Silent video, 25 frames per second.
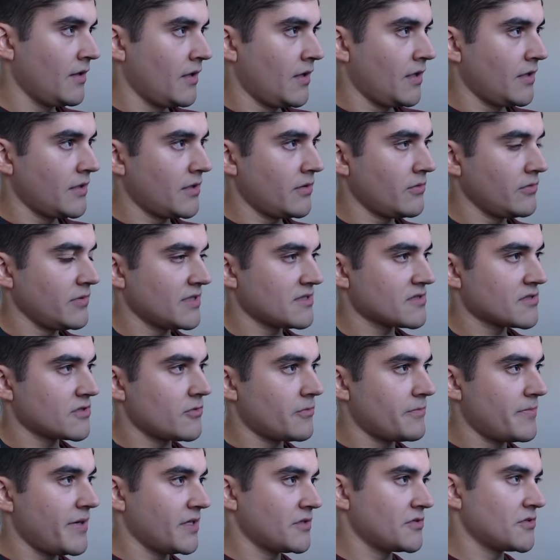Now let's go
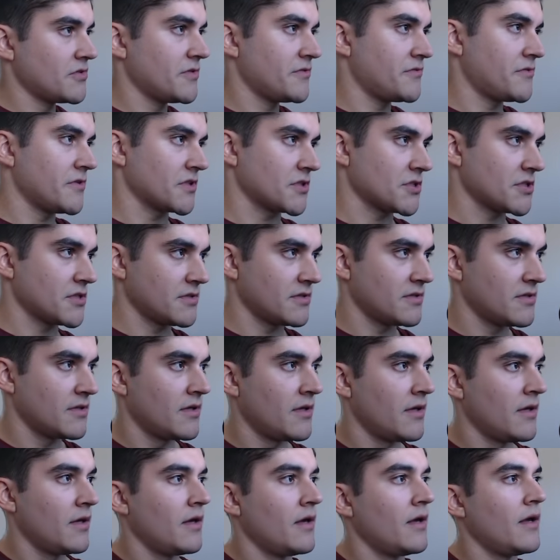back to the function.
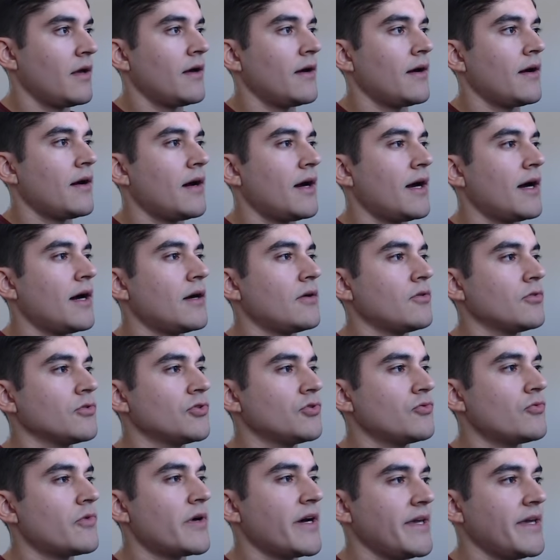How
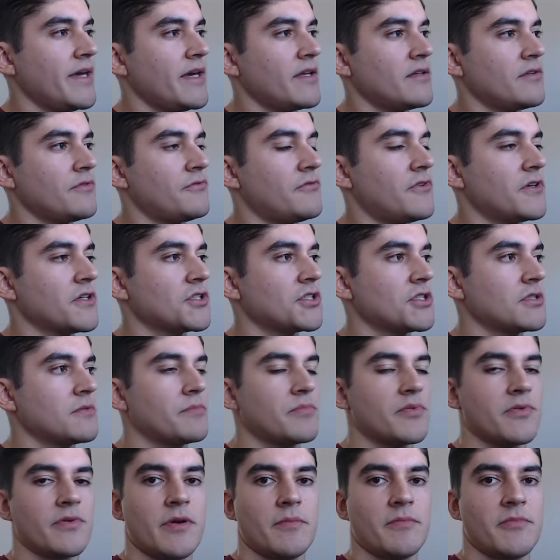do I add function
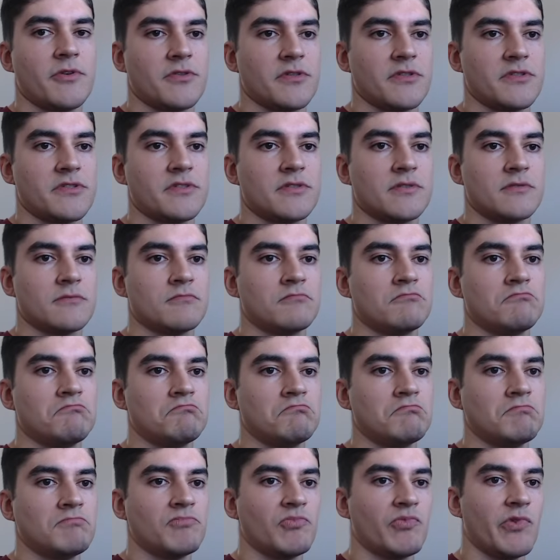parameters?
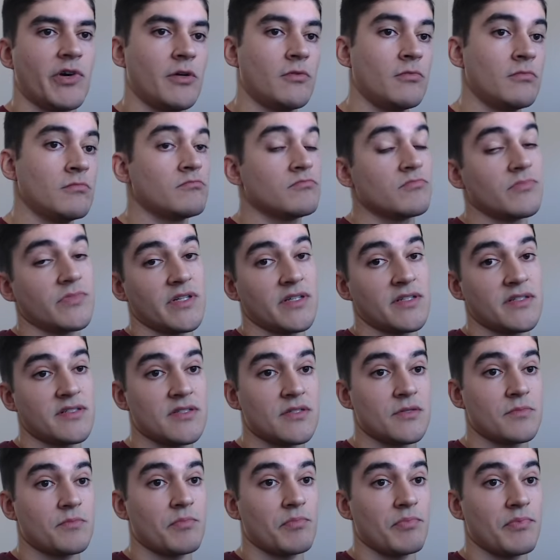Well,
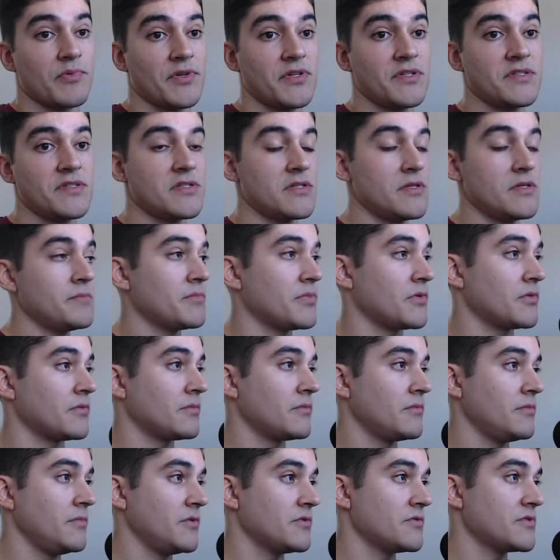that's pretty simple.
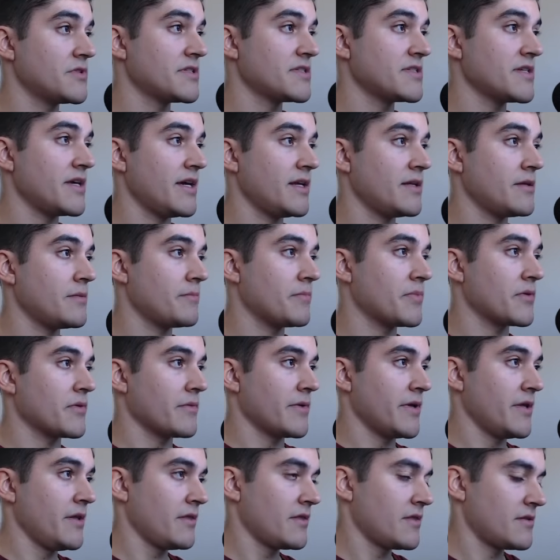You just add a
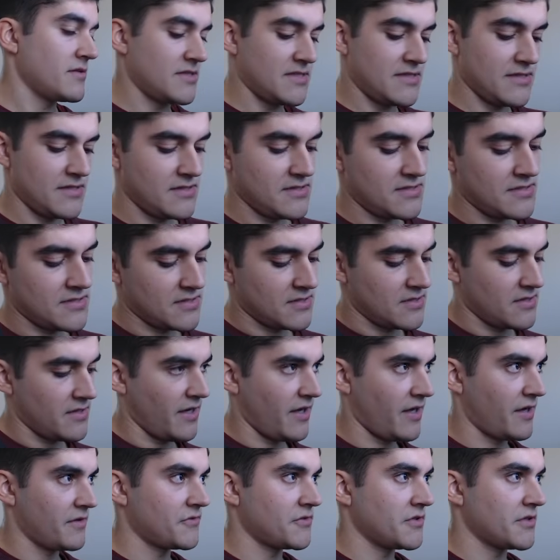parenthesis
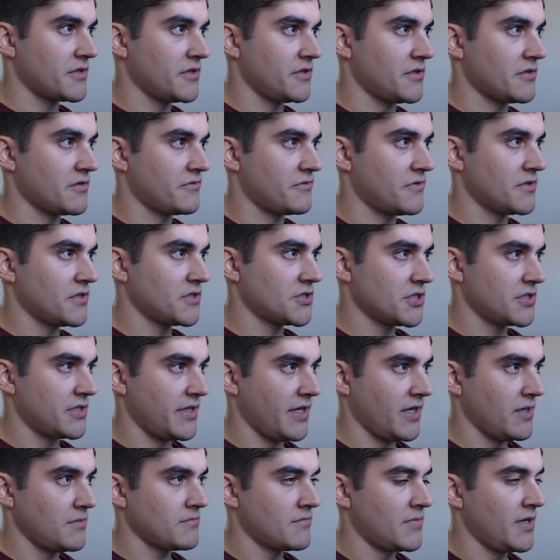after your function
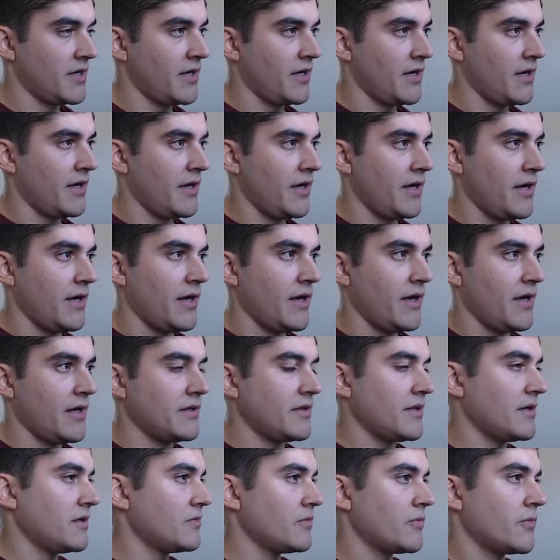name and
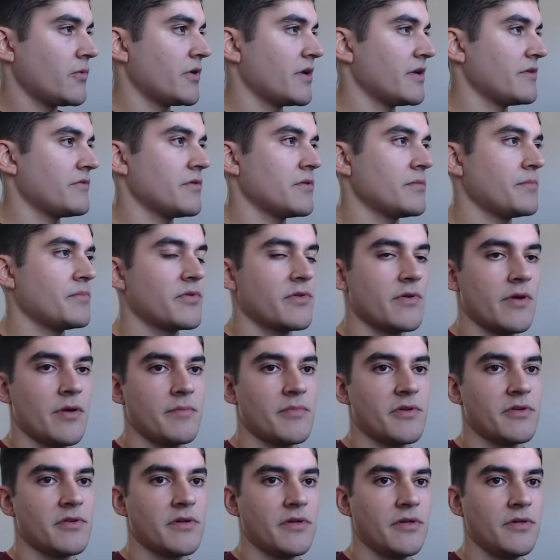then whatever
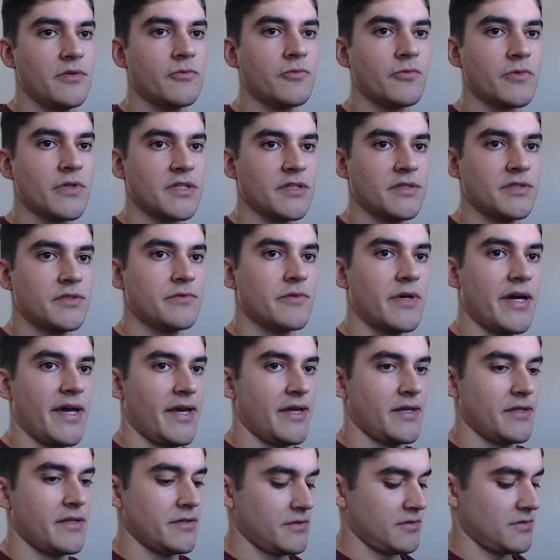parameter you want to
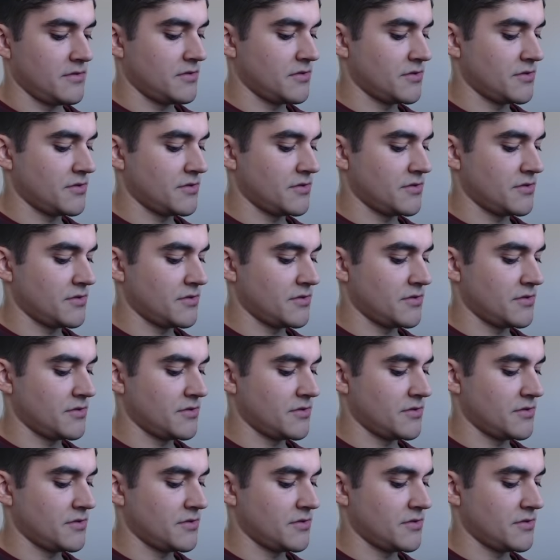add.